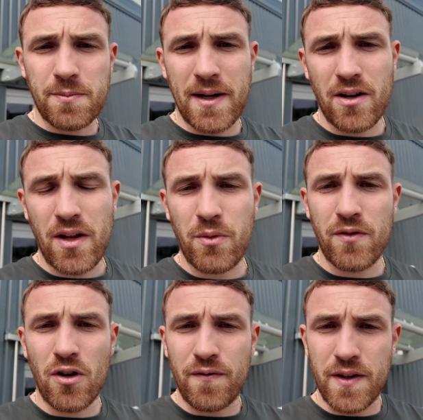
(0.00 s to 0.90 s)
this panel that
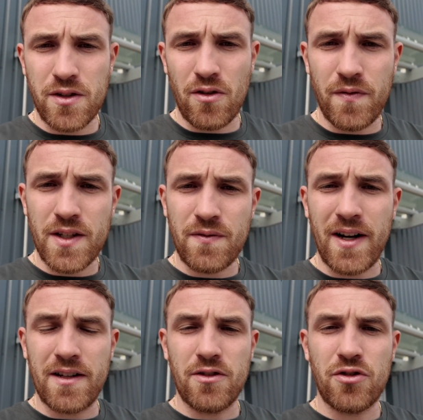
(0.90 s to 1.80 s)
we've got fitted on this
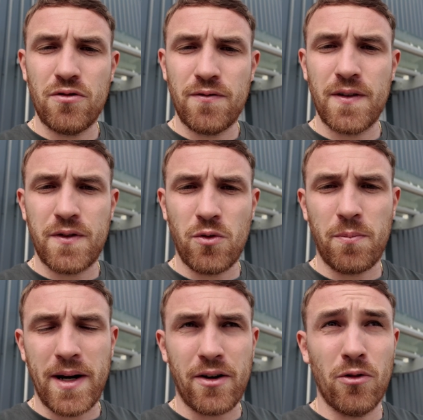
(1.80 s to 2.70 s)
van is a 250
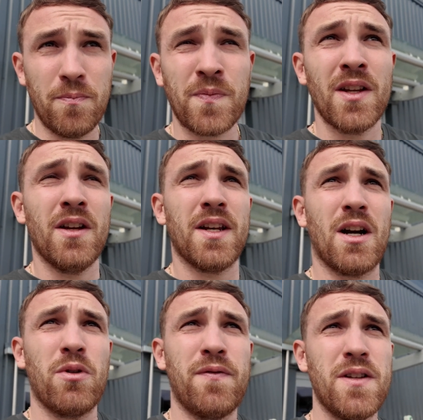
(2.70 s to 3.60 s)
watt panel.
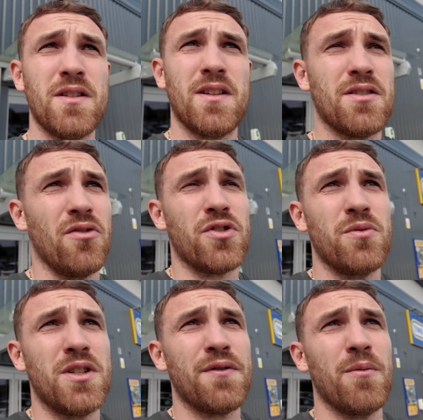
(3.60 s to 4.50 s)
Now, we fitted this
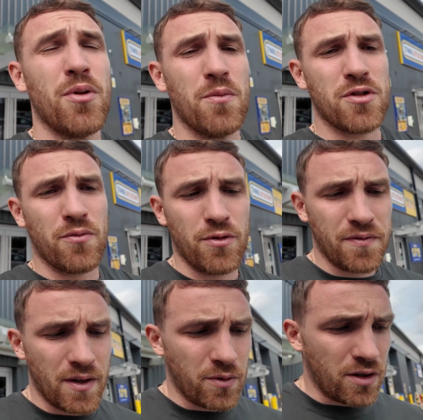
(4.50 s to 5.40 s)
onto a different pop top
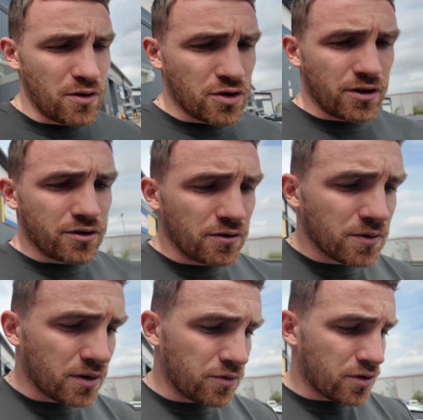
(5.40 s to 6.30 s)
roof that we usually do,
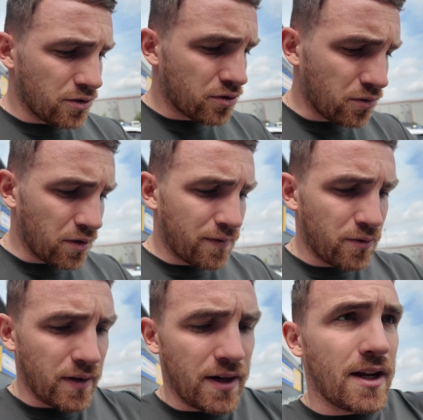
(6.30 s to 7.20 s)
so I'm just going to talk you
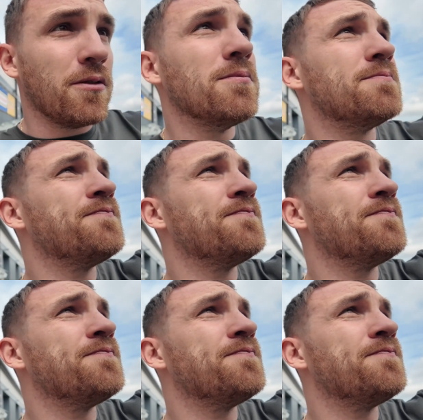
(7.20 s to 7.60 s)
through that now.